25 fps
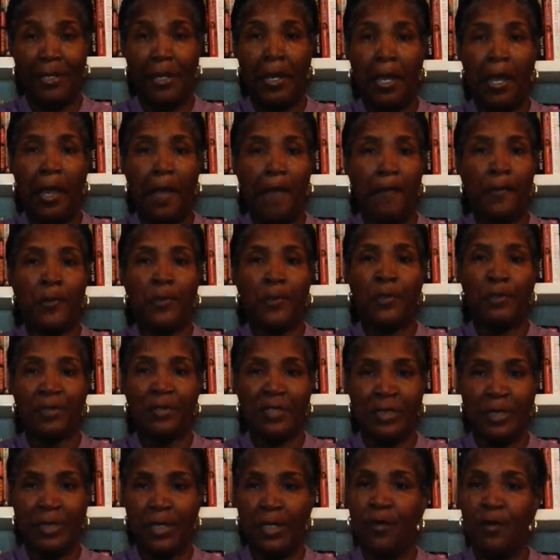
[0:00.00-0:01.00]
I'm going to
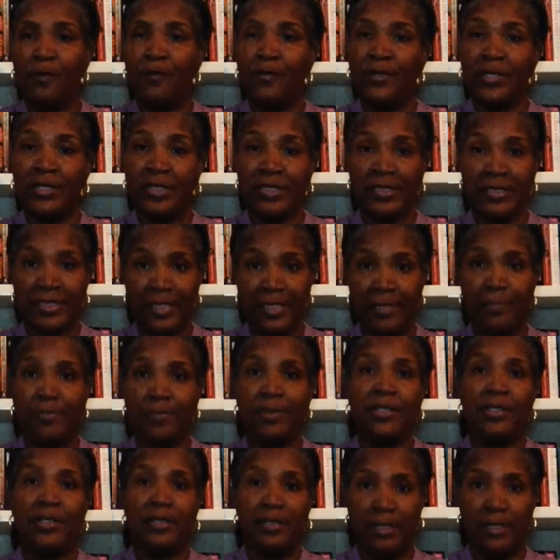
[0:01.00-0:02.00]
be delving deep
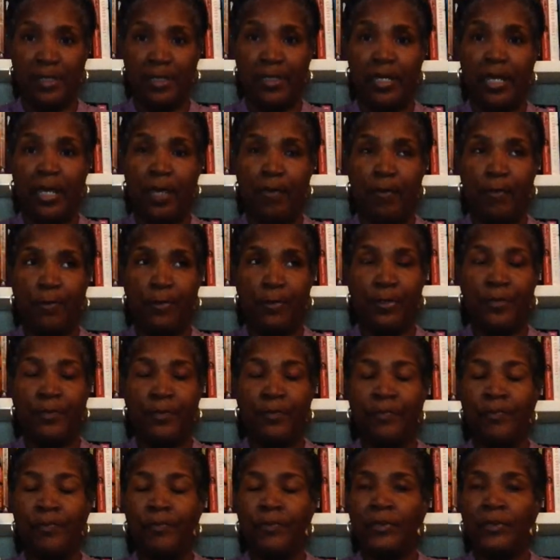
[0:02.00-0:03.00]
into that one.
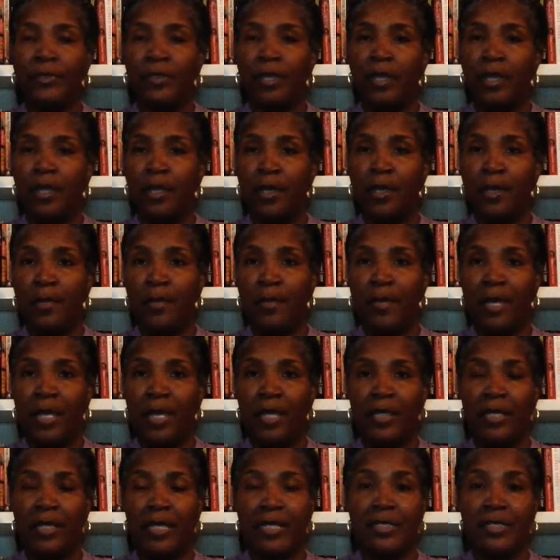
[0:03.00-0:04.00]
Um,
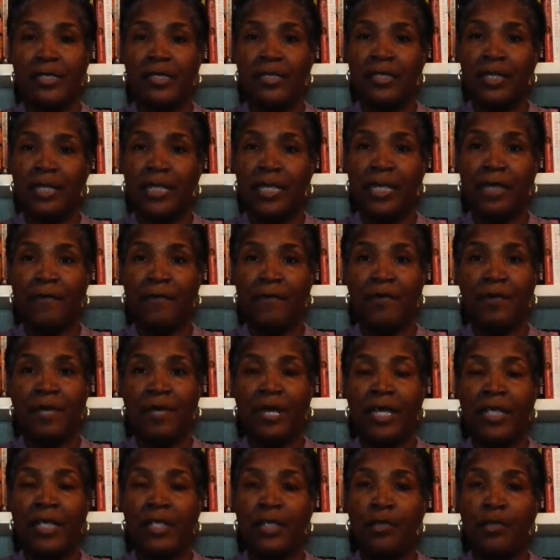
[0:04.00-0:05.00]
I'd like to thank
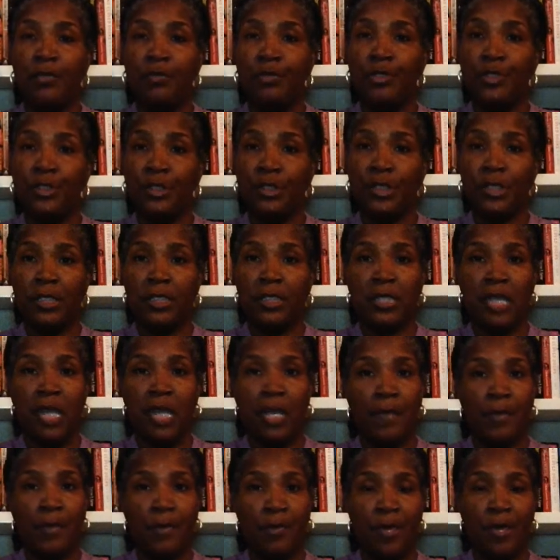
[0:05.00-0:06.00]
everybody who took the
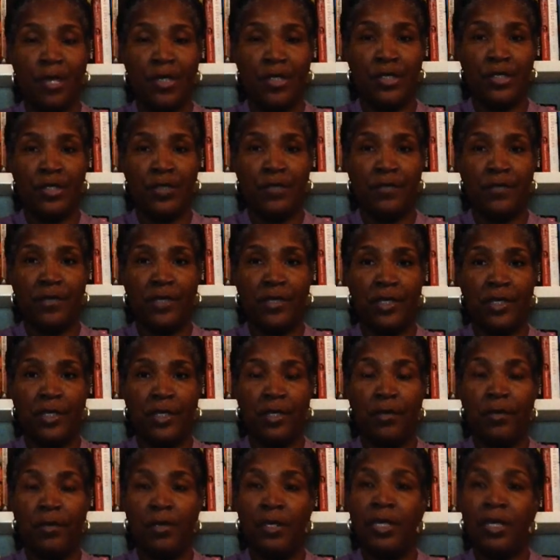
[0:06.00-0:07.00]
time to watch the
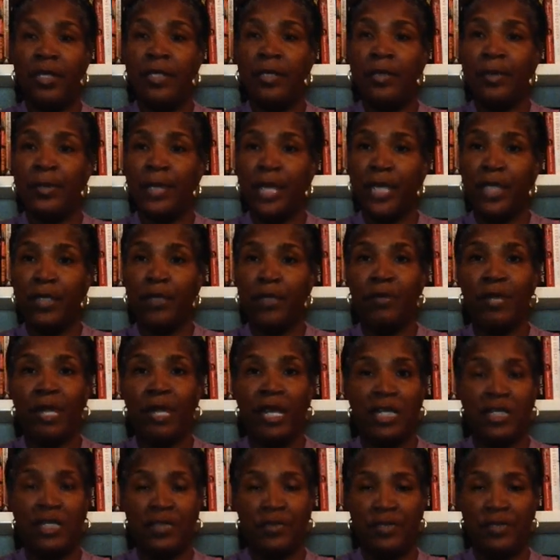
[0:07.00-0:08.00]
video. Thank you
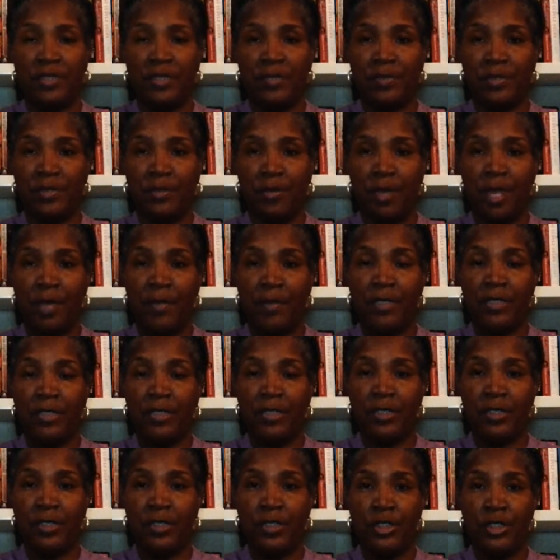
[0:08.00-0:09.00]
guys for subscribing
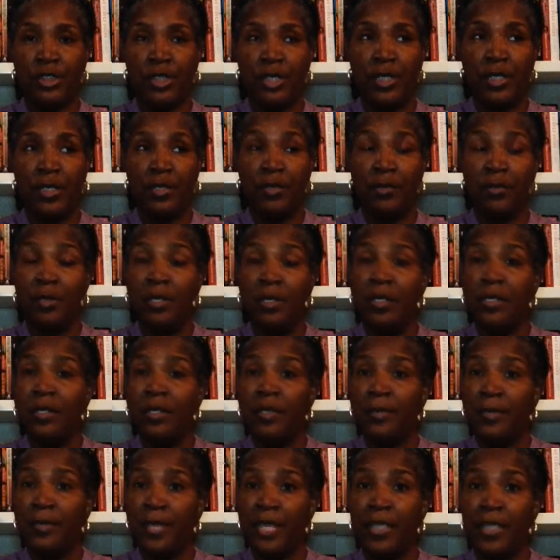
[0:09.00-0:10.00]
to the channel.
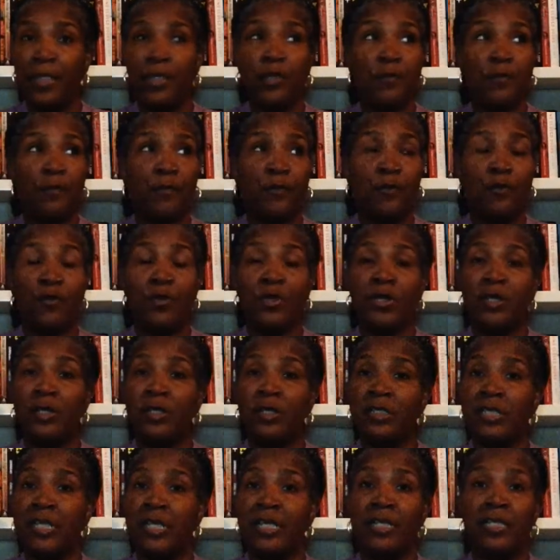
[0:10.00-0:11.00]
Thank you for
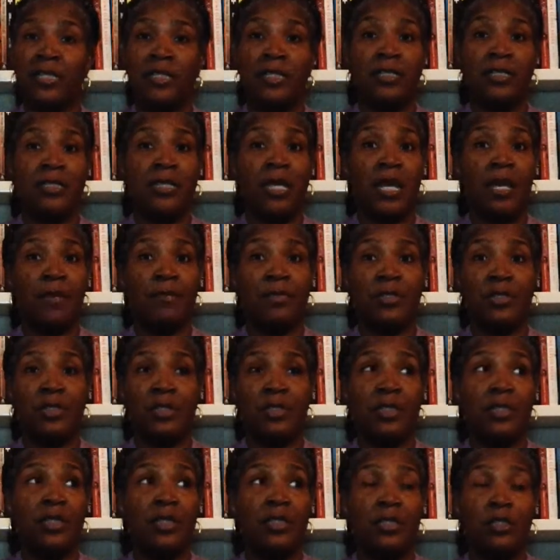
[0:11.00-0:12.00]
taking the time
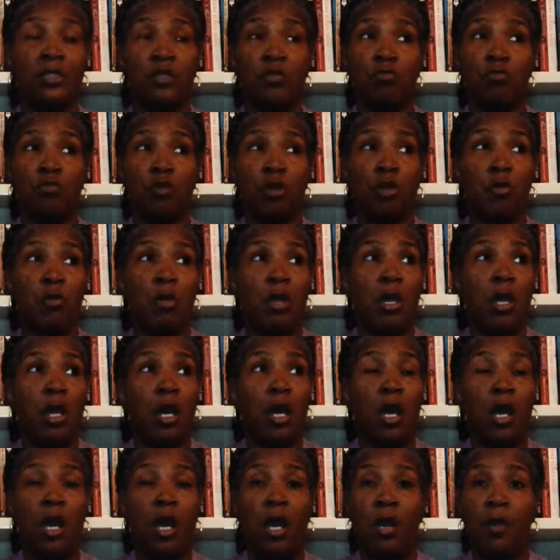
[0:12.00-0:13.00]
to, you know,
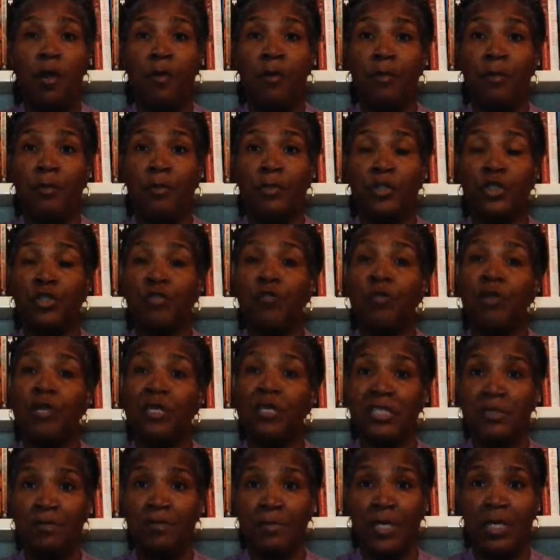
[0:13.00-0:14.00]
um,
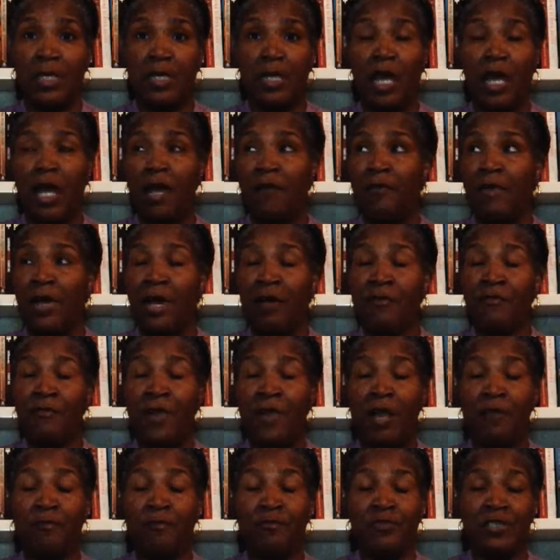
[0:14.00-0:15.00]
trust me. I've, I've,
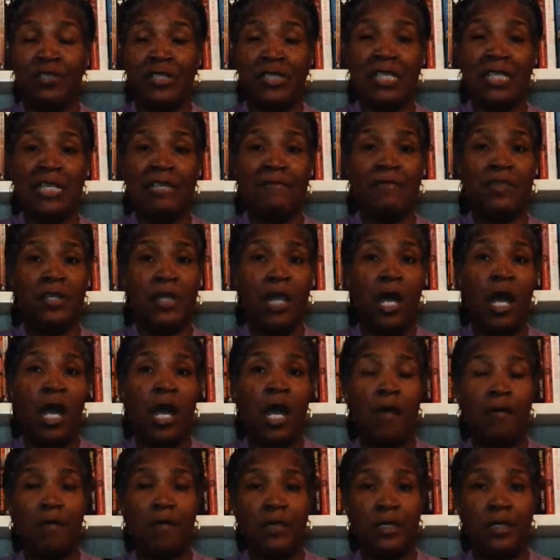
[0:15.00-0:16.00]
I've received the
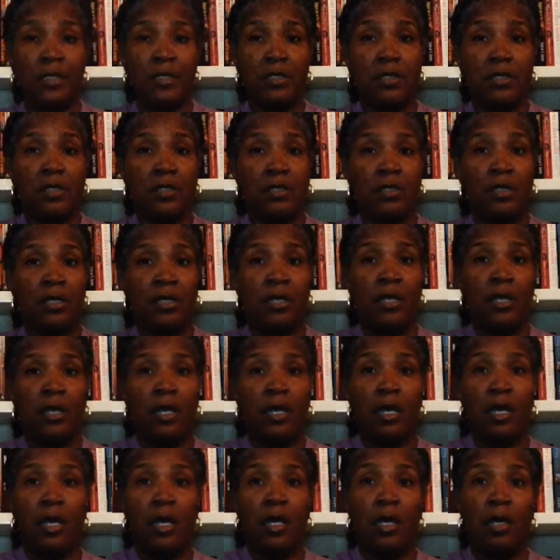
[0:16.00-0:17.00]
comments.
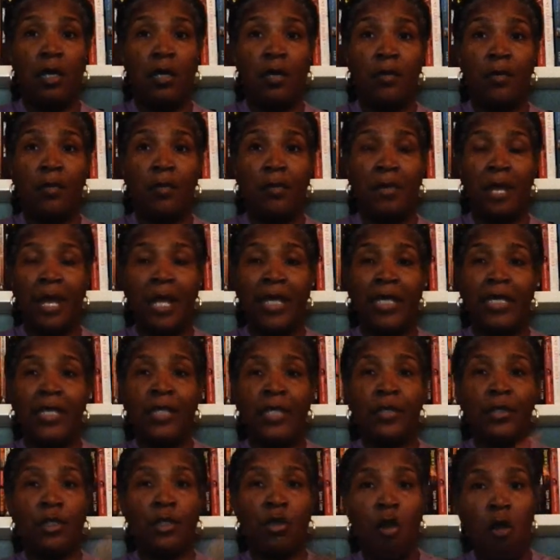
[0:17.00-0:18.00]
Um, I
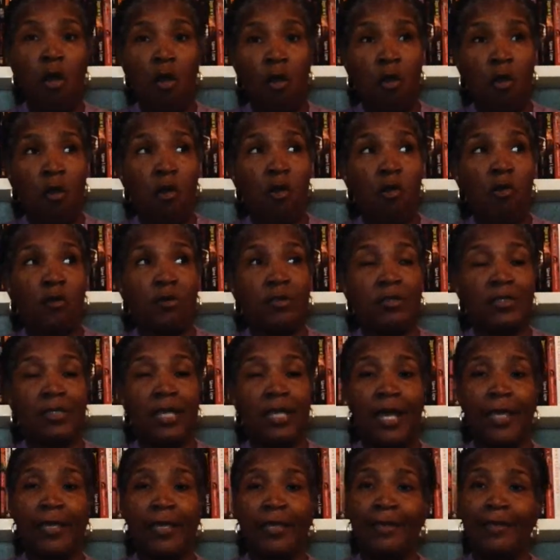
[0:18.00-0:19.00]
get the calls.
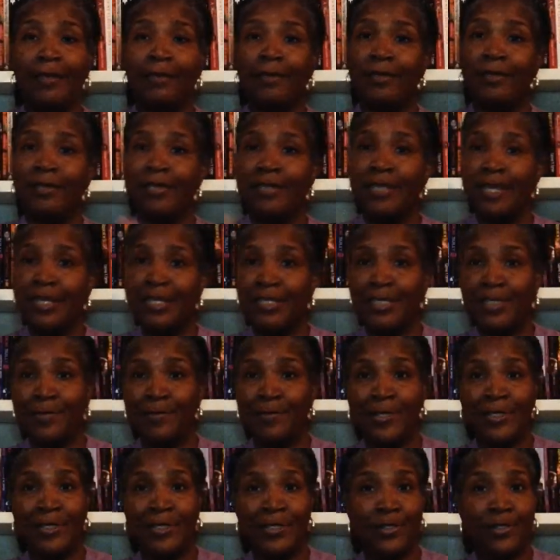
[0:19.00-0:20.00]
I get the text
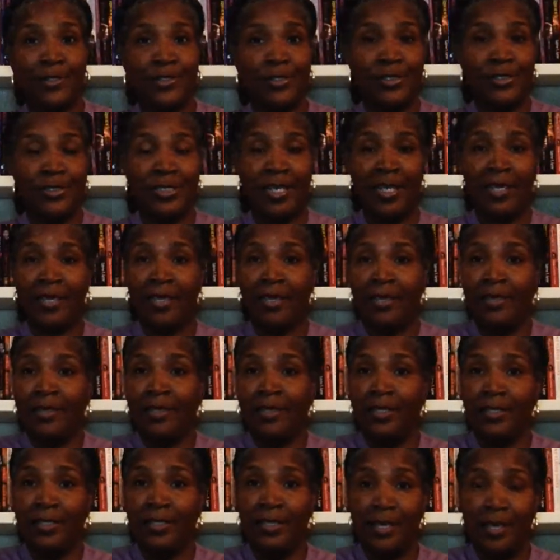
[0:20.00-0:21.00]
messages. I get
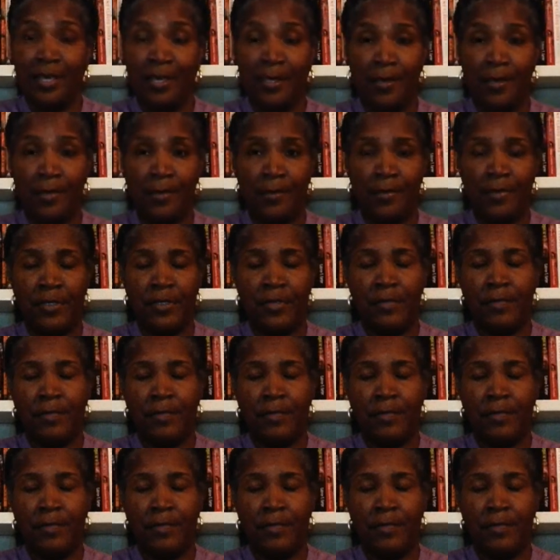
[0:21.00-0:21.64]
the DMs.